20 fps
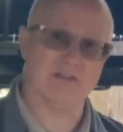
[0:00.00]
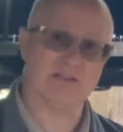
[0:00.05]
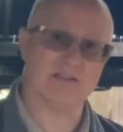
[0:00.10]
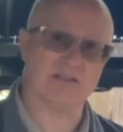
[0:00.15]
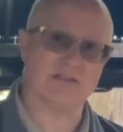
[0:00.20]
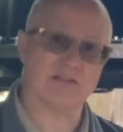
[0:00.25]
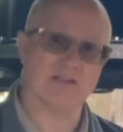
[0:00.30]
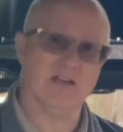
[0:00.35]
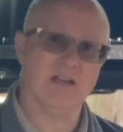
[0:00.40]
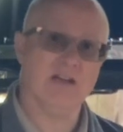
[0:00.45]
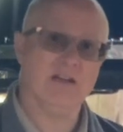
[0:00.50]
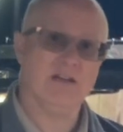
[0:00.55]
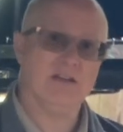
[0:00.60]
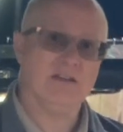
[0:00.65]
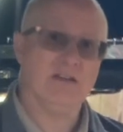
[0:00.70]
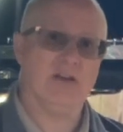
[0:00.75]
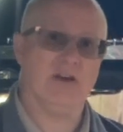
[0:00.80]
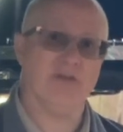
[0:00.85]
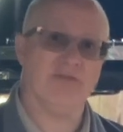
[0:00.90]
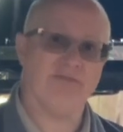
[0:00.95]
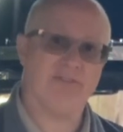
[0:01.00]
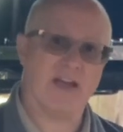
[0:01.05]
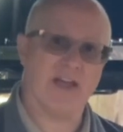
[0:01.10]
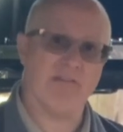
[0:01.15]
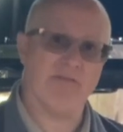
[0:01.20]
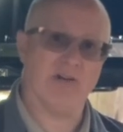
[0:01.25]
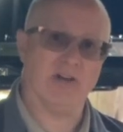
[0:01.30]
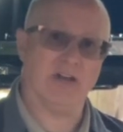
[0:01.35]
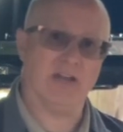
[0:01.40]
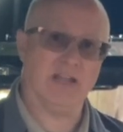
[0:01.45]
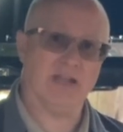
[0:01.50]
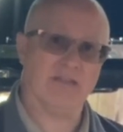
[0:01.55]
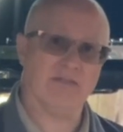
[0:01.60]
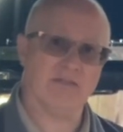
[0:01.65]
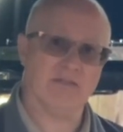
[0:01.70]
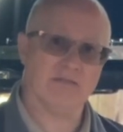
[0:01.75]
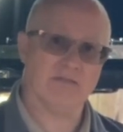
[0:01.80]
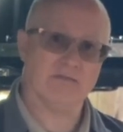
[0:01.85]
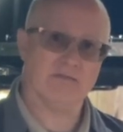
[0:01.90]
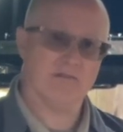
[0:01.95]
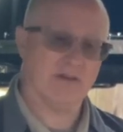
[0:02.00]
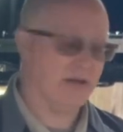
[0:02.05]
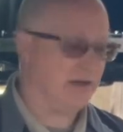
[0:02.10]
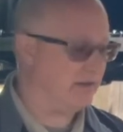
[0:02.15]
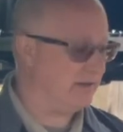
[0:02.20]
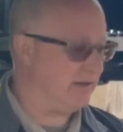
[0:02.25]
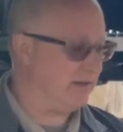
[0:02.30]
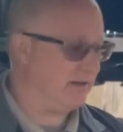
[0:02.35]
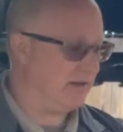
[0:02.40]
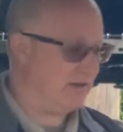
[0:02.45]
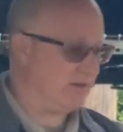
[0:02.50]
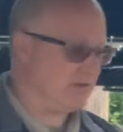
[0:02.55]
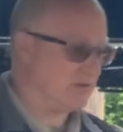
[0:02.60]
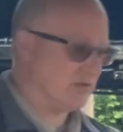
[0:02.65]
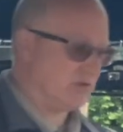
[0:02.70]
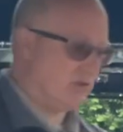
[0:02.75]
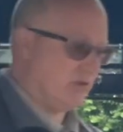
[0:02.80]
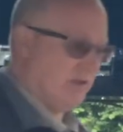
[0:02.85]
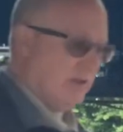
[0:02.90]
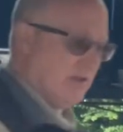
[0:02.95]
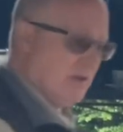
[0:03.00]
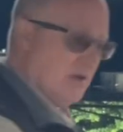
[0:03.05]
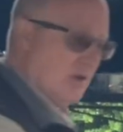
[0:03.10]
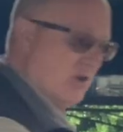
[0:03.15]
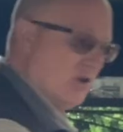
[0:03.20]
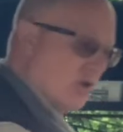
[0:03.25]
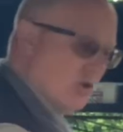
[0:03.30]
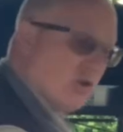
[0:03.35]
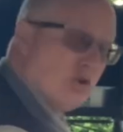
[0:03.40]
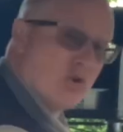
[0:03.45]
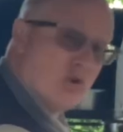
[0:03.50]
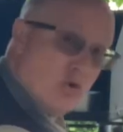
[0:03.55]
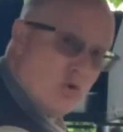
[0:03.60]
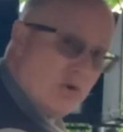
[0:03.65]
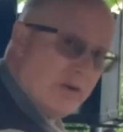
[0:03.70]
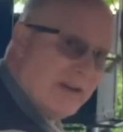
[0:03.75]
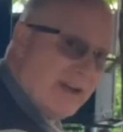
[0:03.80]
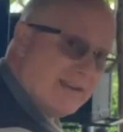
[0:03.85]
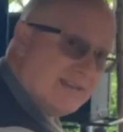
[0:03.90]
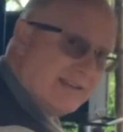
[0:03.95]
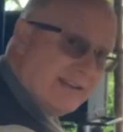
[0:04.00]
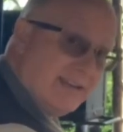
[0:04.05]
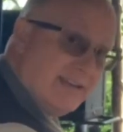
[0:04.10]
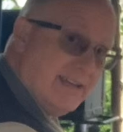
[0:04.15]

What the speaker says: this is, fire underneath, and it's just going to cook nicely